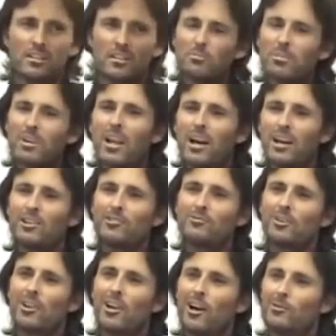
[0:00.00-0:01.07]
The plug, if
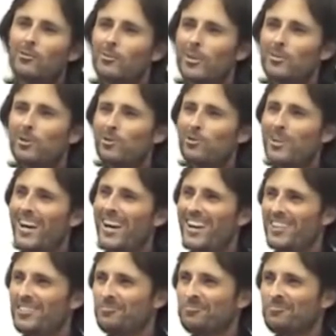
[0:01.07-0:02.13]
you like, will be pulled out.